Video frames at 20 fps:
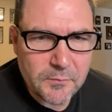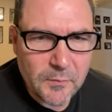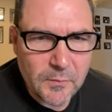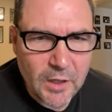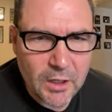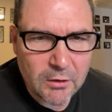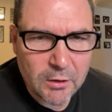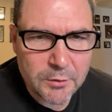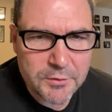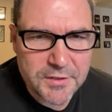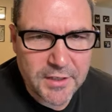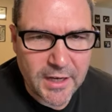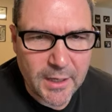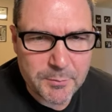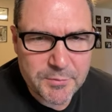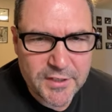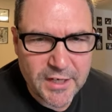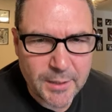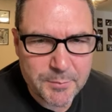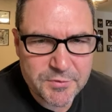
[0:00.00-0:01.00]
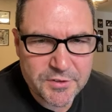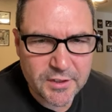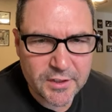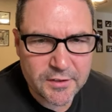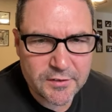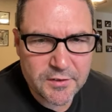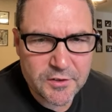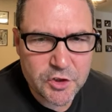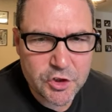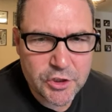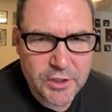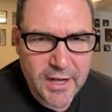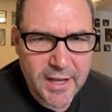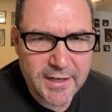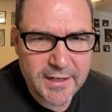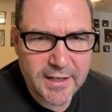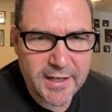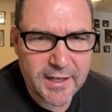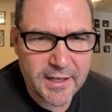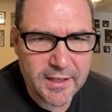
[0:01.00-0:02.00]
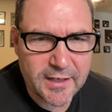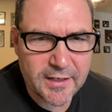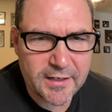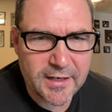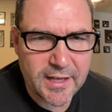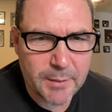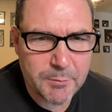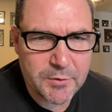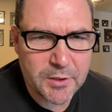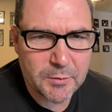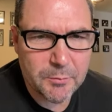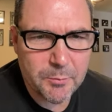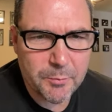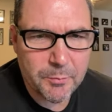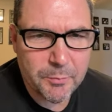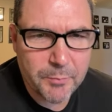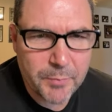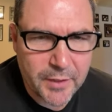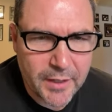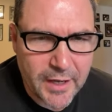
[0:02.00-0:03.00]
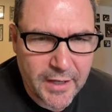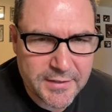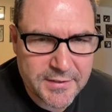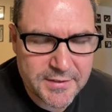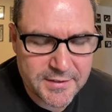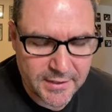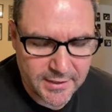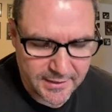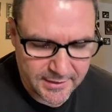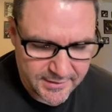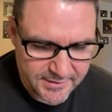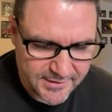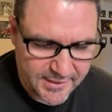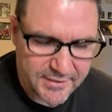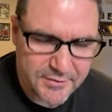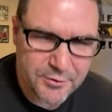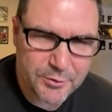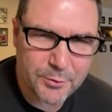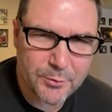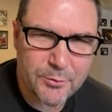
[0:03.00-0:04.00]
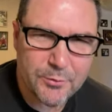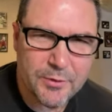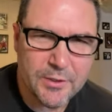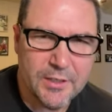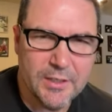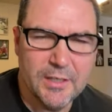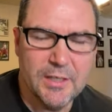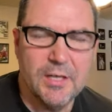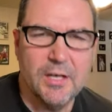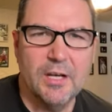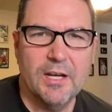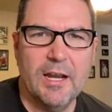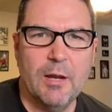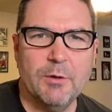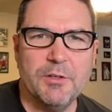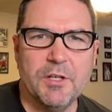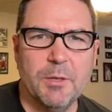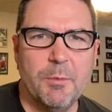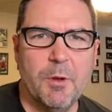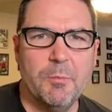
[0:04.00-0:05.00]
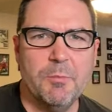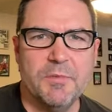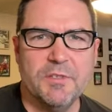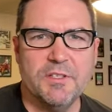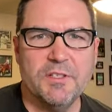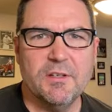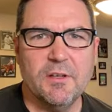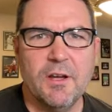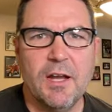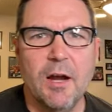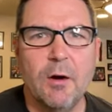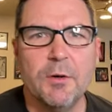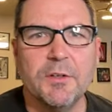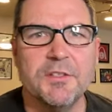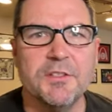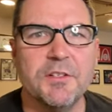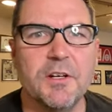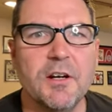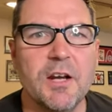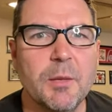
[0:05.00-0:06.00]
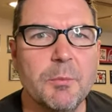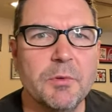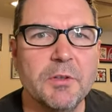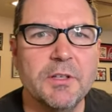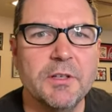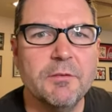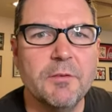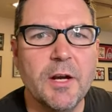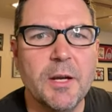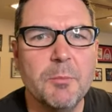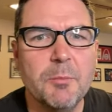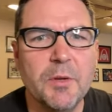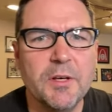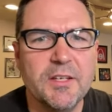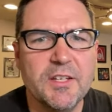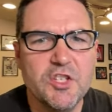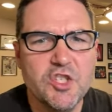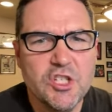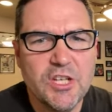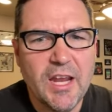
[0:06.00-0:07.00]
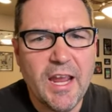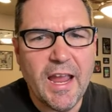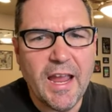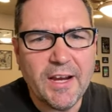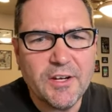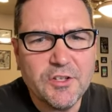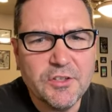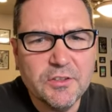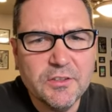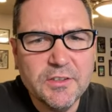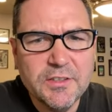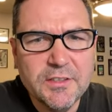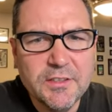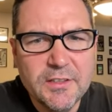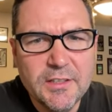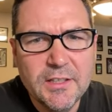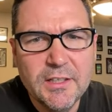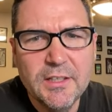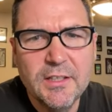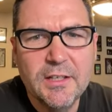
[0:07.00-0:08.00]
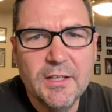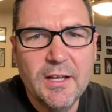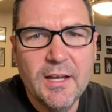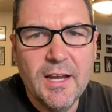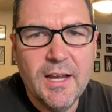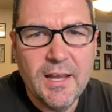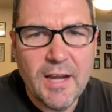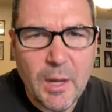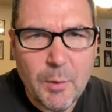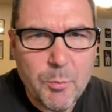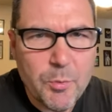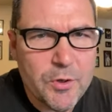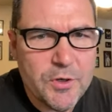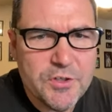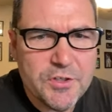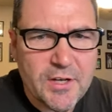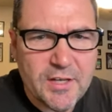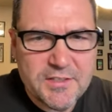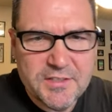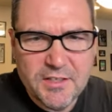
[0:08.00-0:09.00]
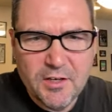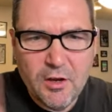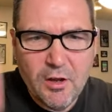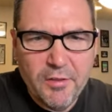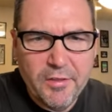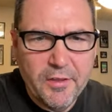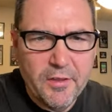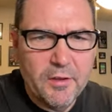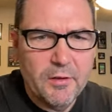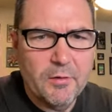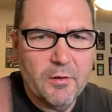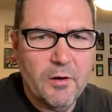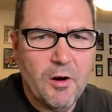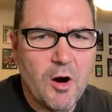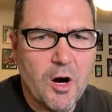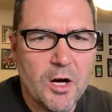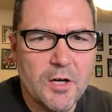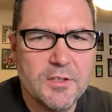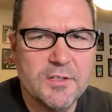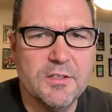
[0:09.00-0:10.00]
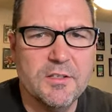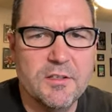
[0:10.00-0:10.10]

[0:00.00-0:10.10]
Hello, Tom. Tom says, she had a kid and named it Beyonce. Is that true? Now, we're talking about Miss Howard Stern, I believe, right? But did she actually? And I see all the hearts